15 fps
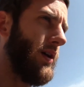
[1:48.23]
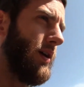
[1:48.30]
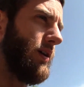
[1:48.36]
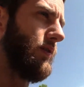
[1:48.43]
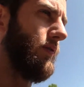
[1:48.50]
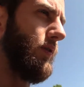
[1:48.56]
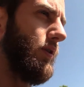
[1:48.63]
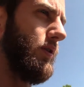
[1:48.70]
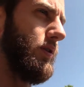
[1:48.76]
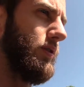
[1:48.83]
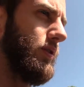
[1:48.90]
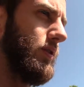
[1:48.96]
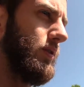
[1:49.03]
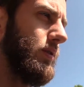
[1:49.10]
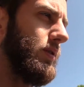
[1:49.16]
as far
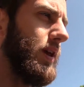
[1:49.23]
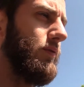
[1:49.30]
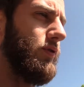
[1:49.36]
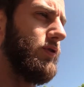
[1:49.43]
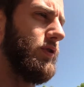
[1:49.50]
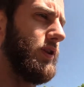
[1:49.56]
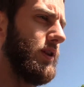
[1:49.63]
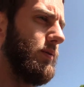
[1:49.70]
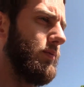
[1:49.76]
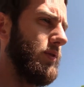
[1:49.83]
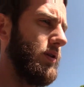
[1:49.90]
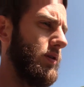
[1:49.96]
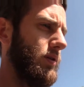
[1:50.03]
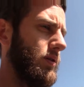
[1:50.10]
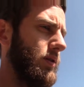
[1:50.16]
as leveraging them
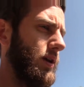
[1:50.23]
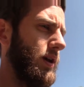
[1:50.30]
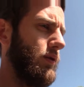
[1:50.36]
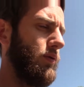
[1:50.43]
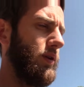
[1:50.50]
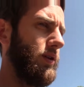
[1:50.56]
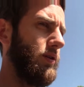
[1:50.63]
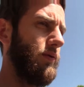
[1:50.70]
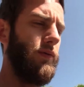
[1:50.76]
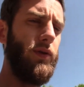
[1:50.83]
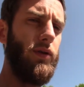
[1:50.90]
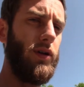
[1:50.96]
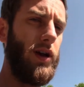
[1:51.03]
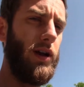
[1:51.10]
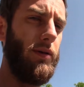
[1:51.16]
to increase the
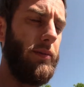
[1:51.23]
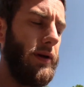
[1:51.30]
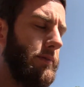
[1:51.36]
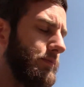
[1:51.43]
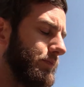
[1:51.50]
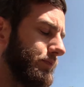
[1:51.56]
fuel economy.